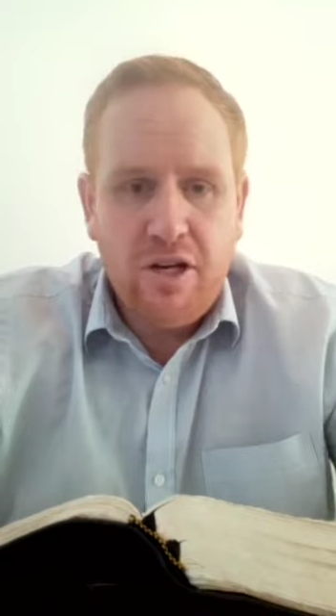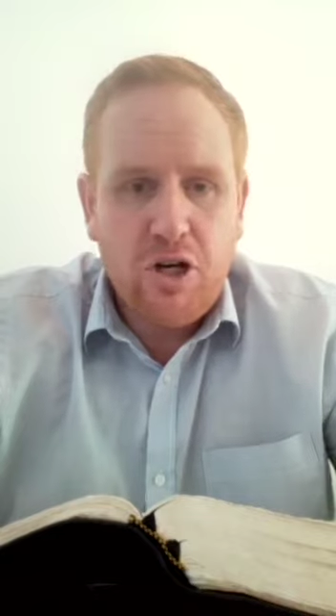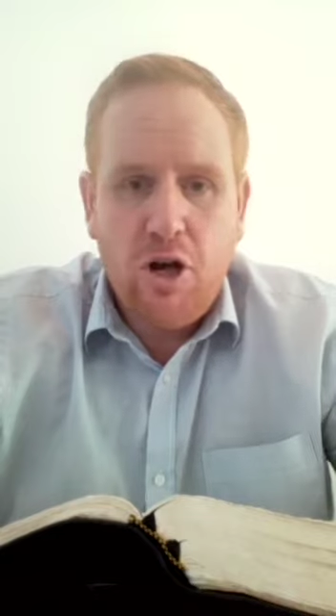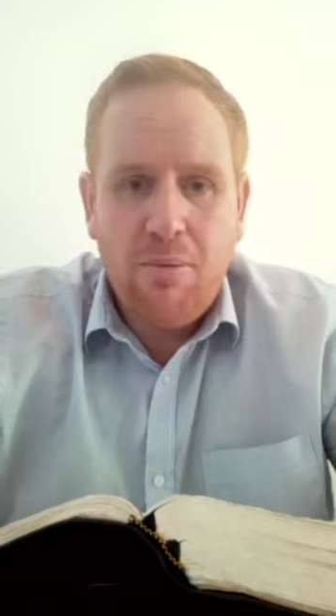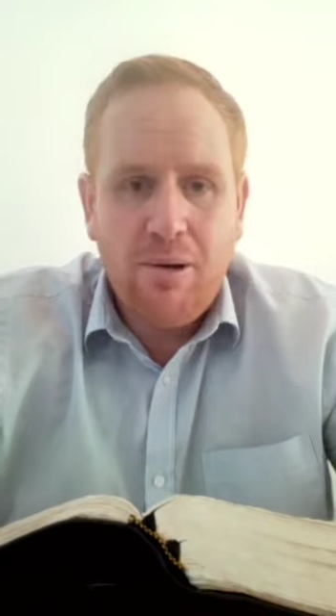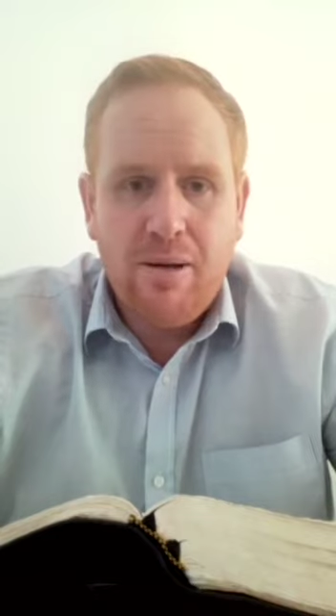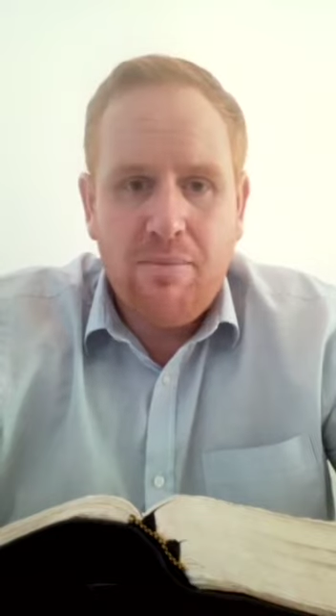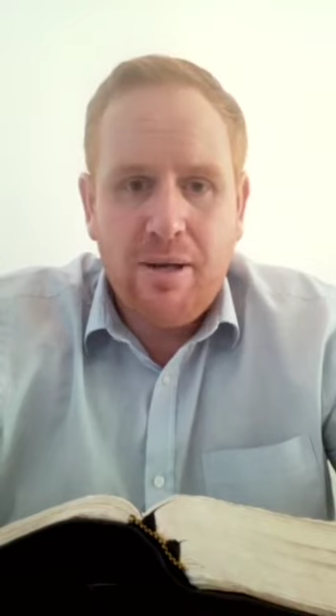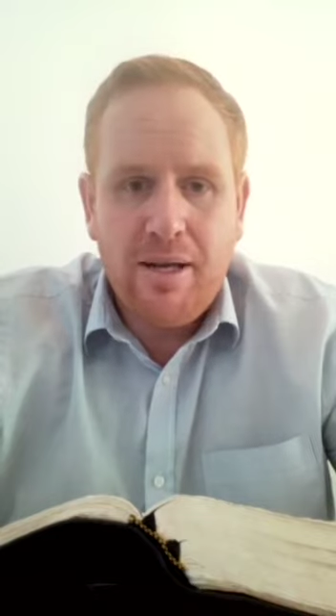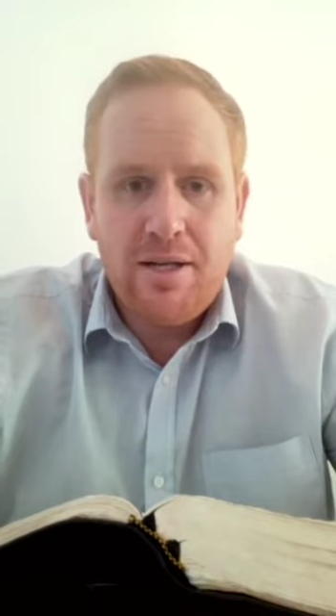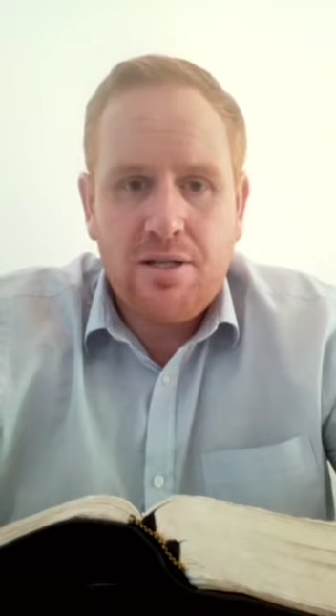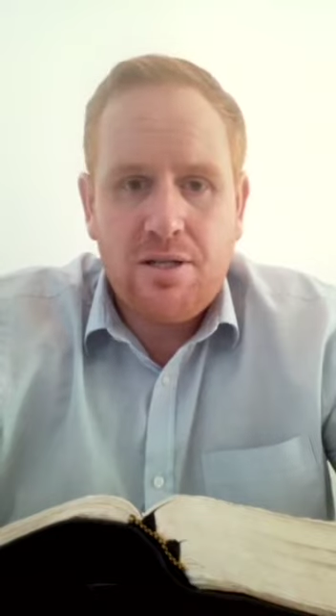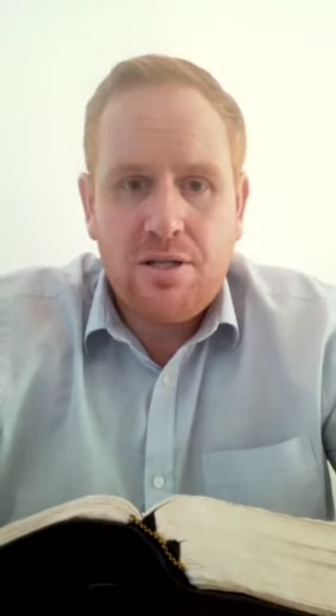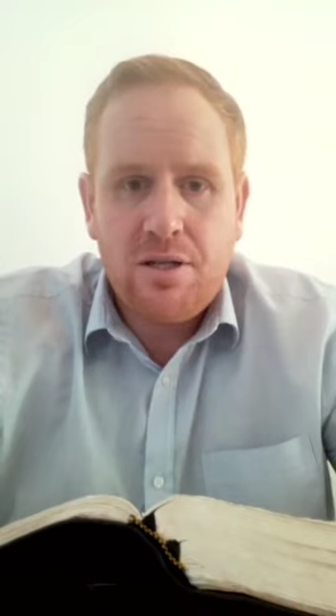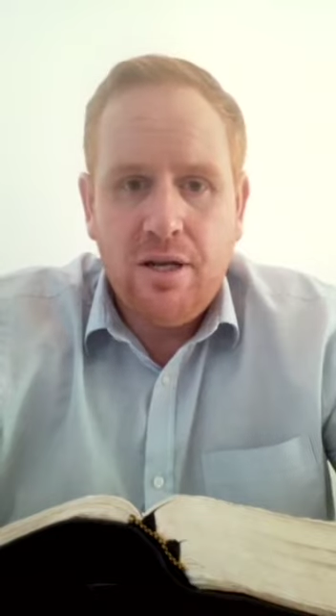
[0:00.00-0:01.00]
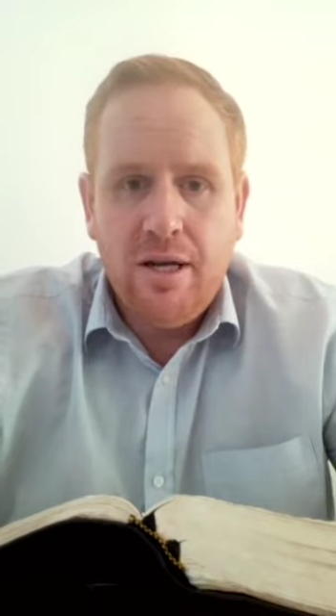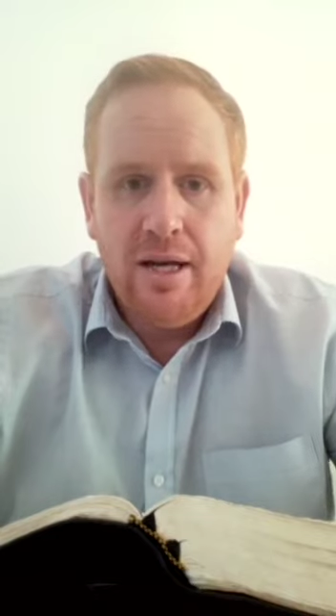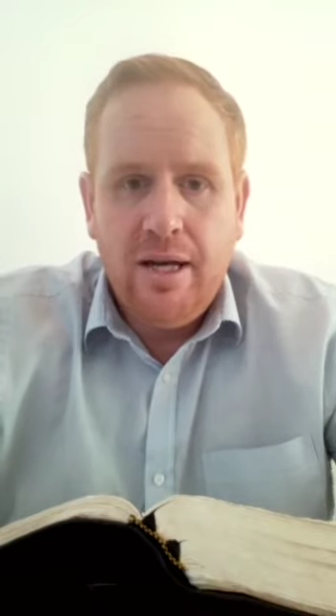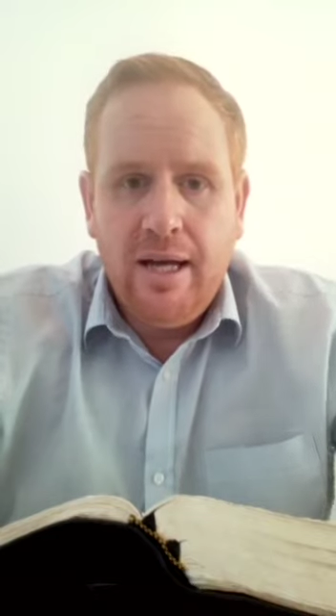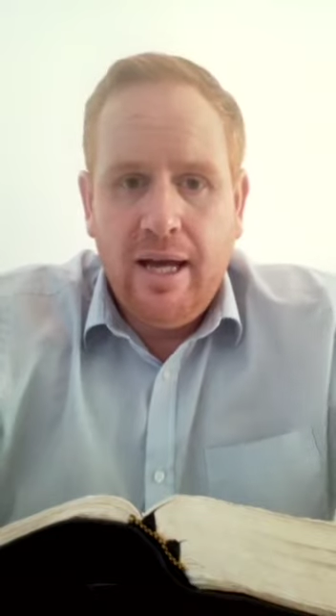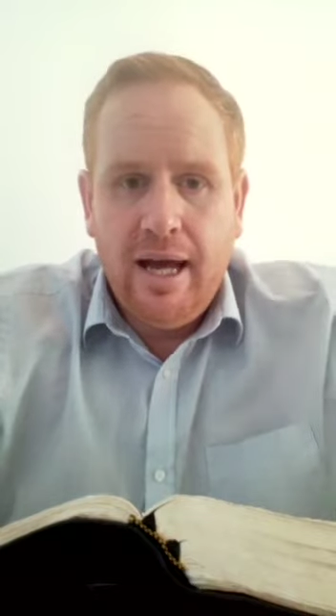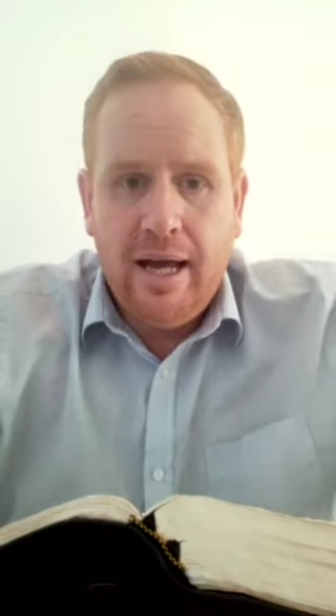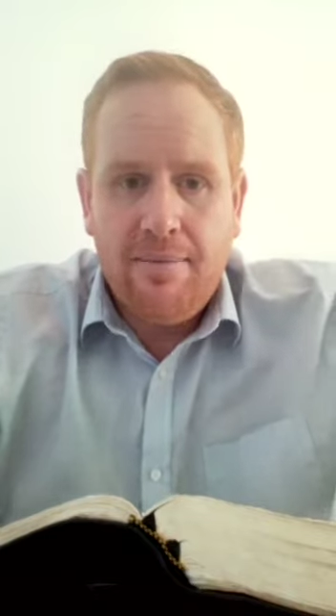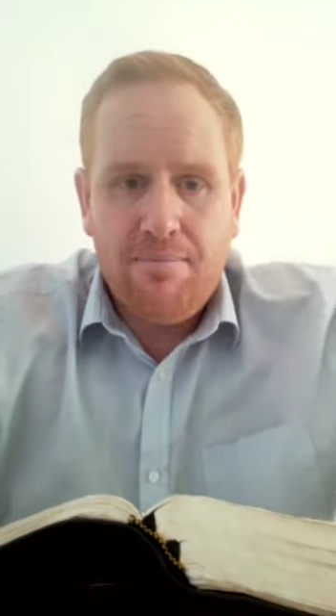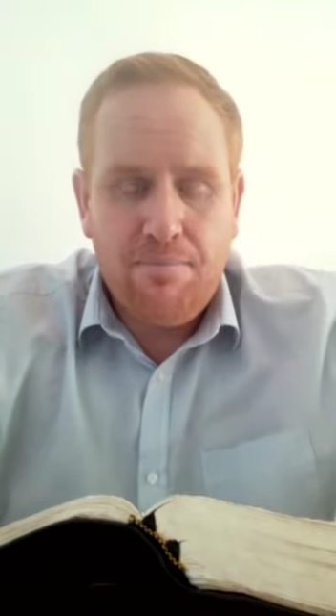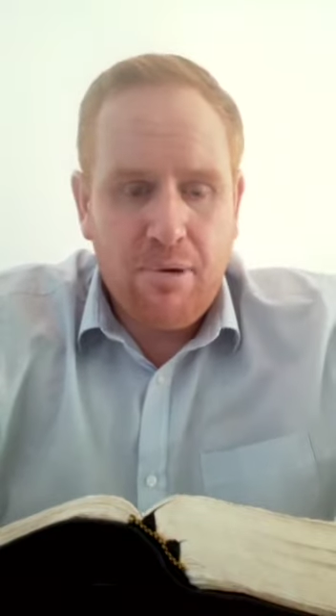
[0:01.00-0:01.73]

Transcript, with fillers: a couple of minutes and